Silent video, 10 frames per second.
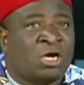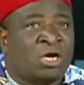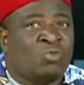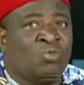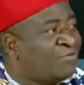
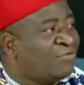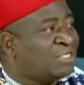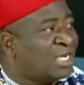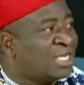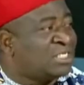We are having
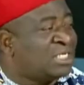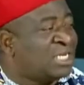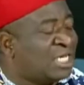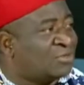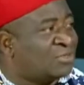challenges in
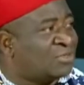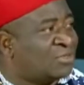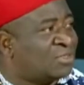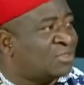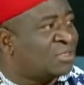Lagos.
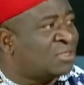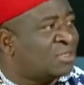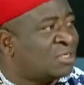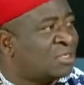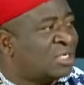
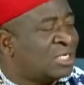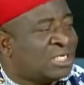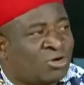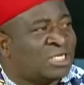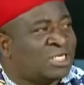
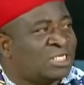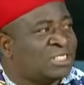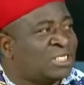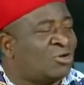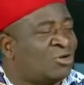Decongest
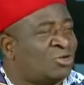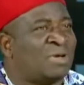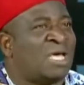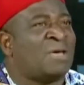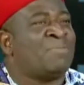Lagos
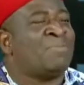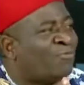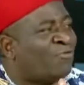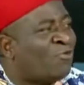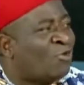by making
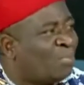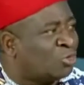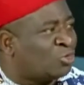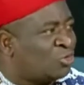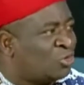the
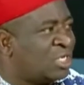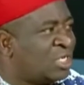ports